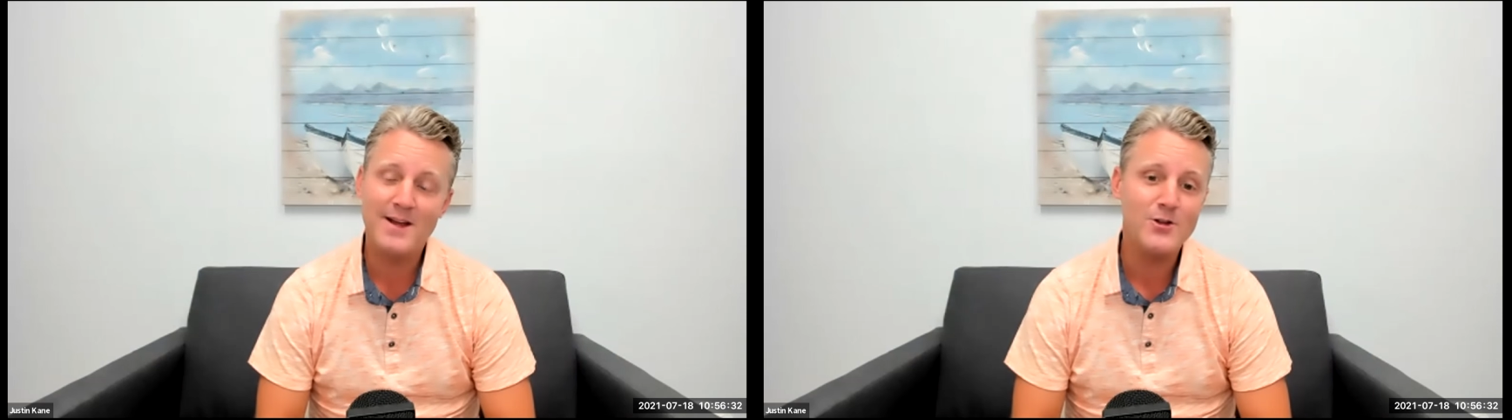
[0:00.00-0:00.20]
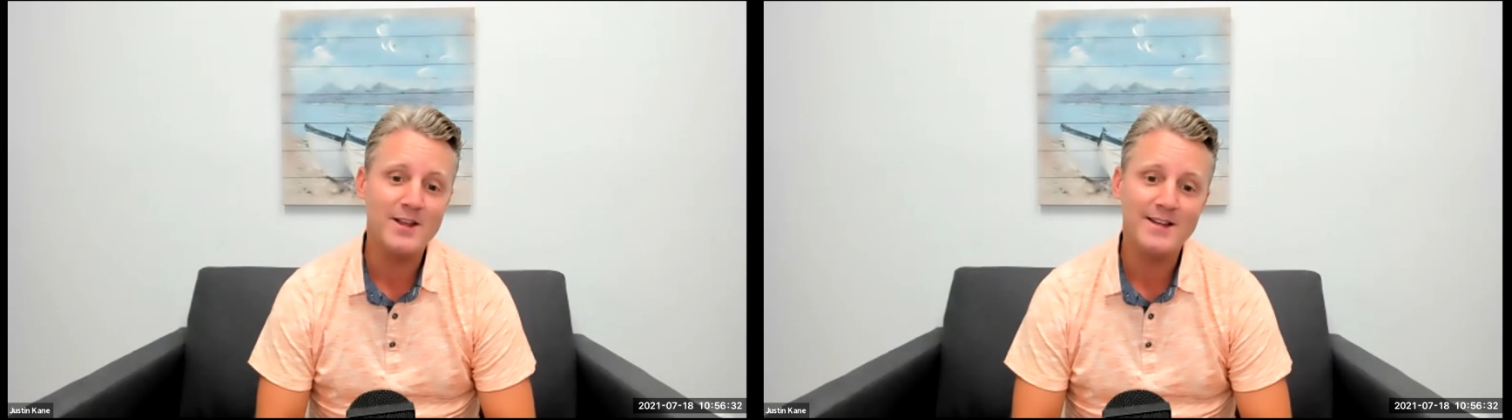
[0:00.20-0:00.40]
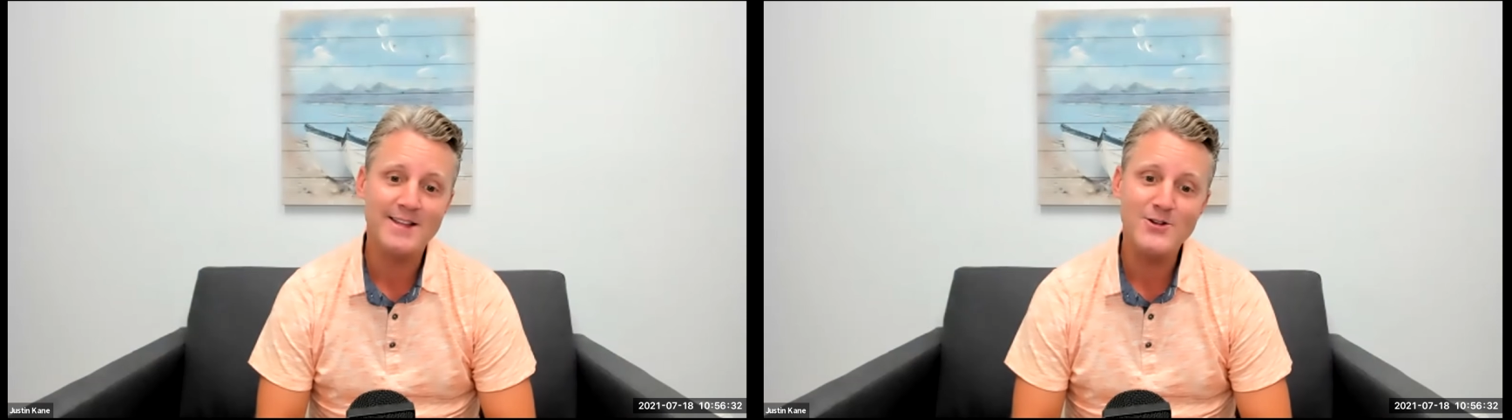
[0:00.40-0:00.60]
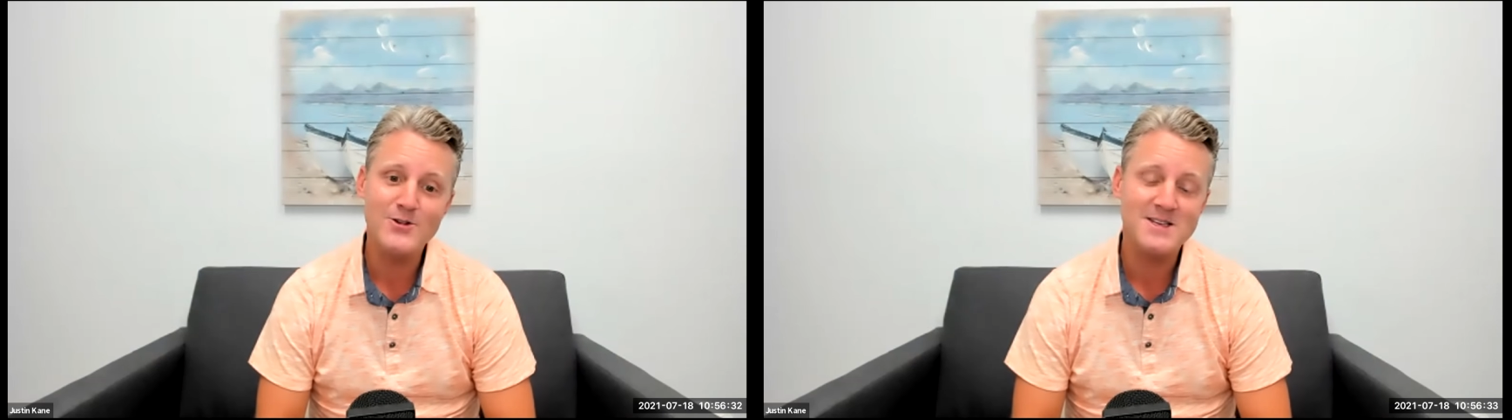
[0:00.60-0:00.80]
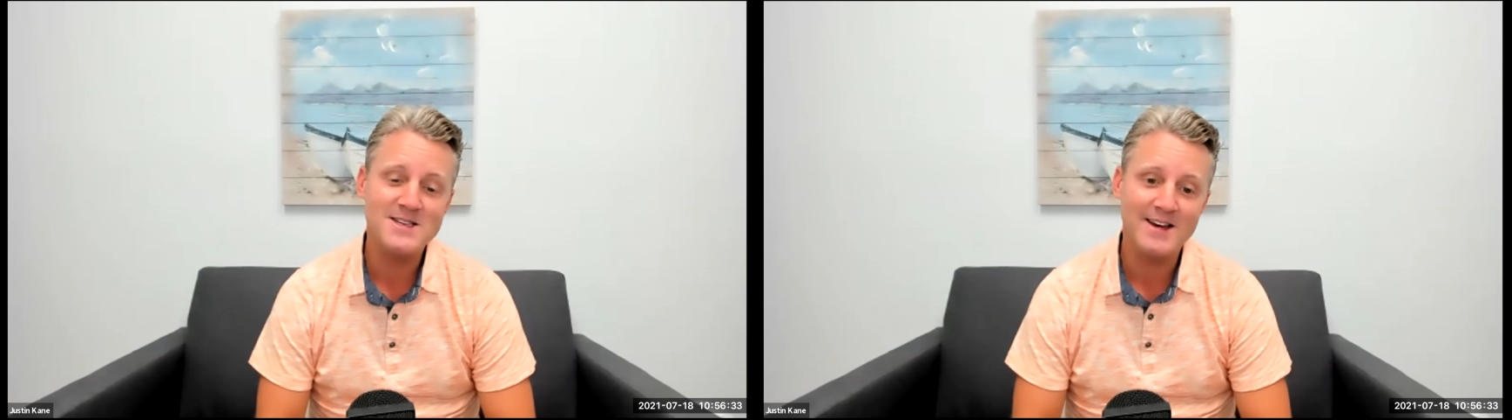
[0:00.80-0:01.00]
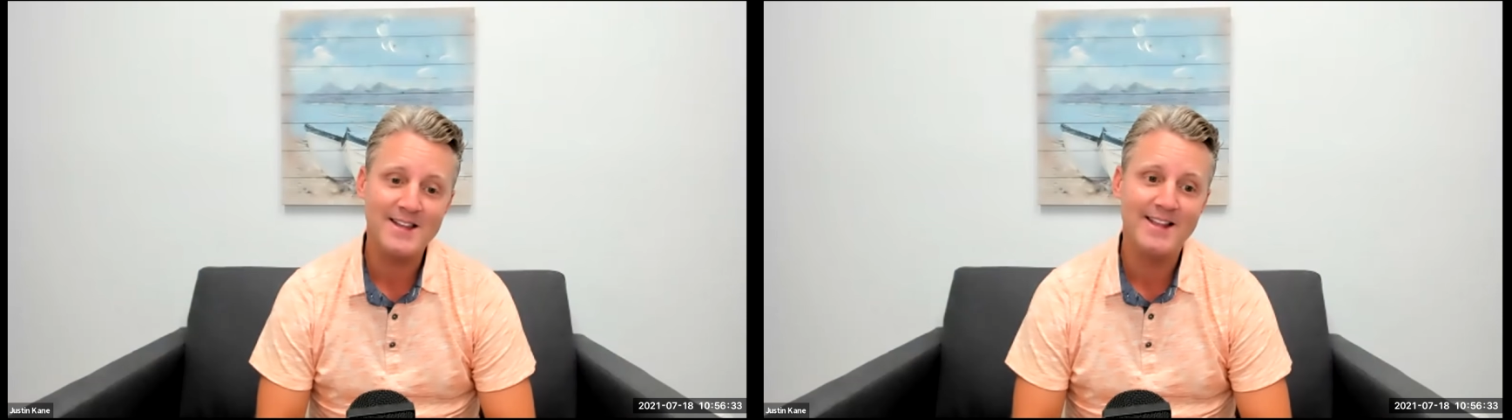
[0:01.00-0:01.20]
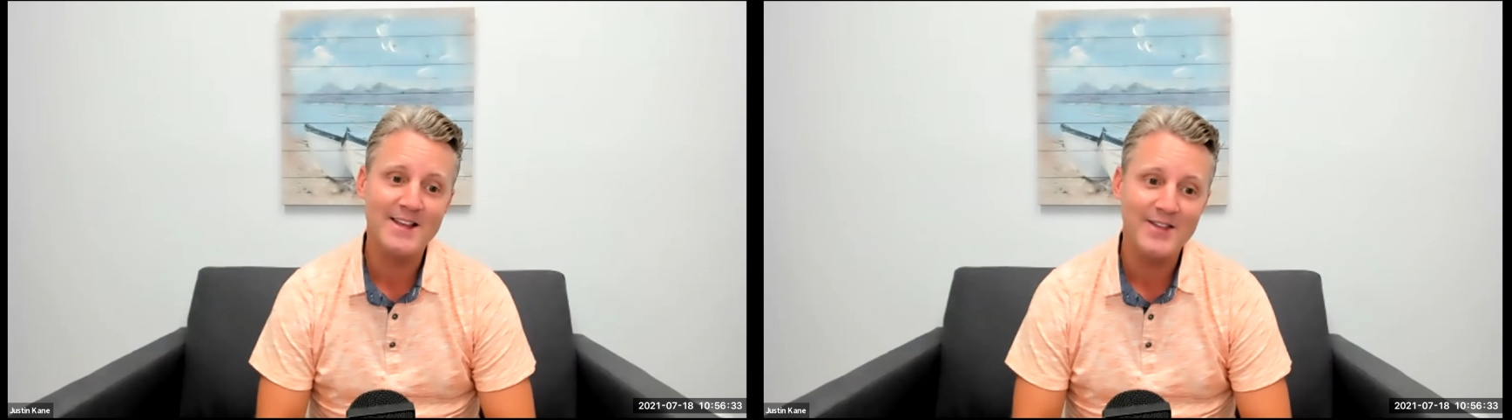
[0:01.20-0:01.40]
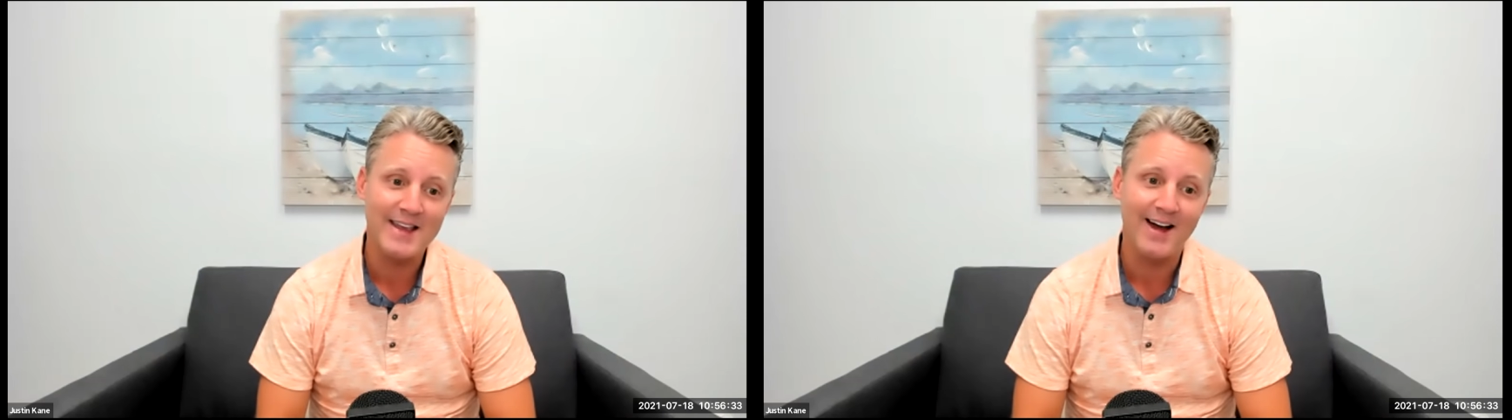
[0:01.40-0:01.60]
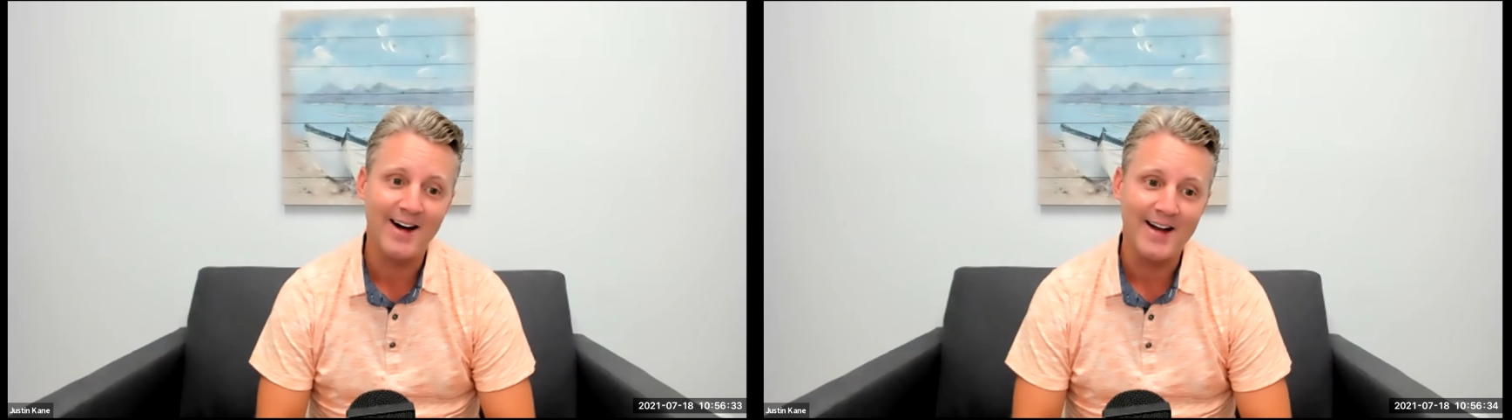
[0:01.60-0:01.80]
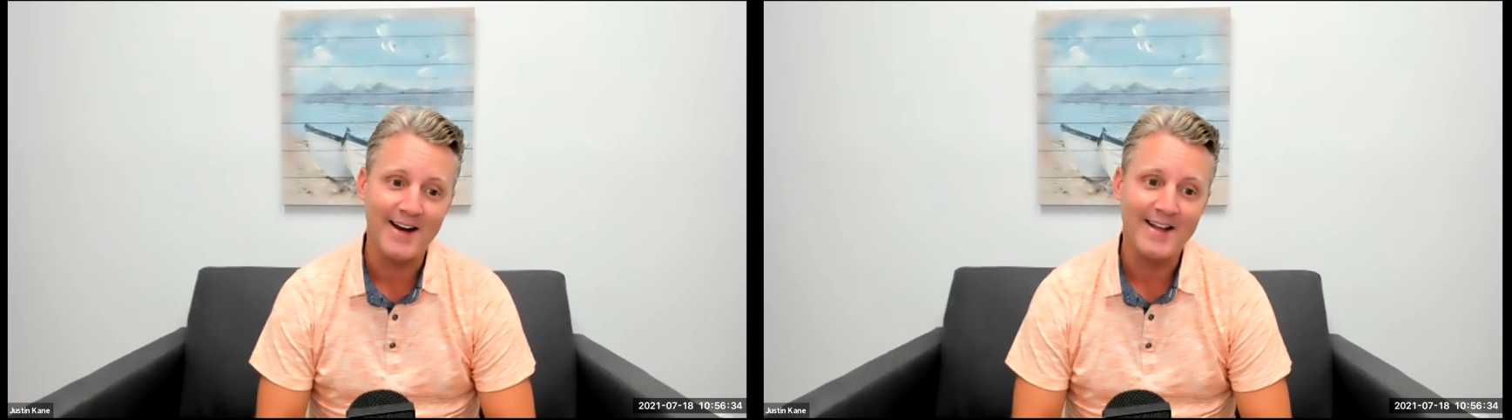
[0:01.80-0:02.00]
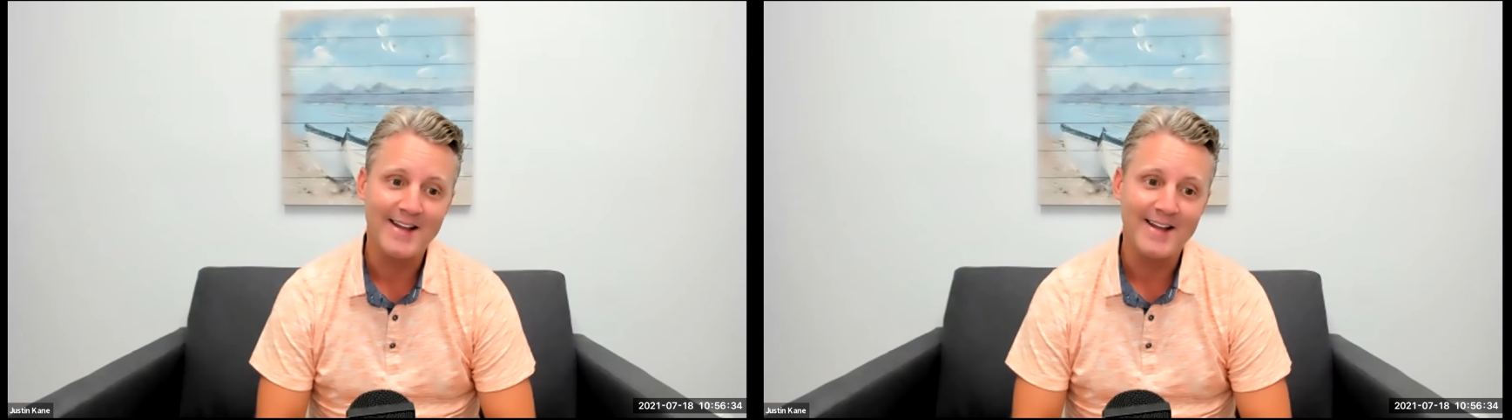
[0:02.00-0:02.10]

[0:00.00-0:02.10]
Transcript: you're the you're the son of the living God.